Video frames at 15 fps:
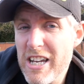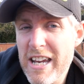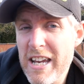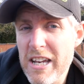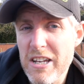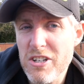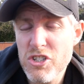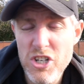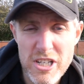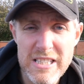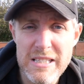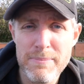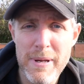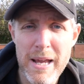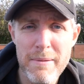
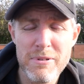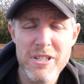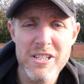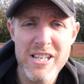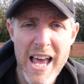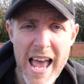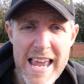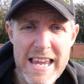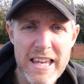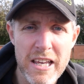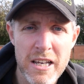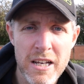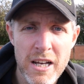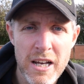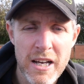to be able to take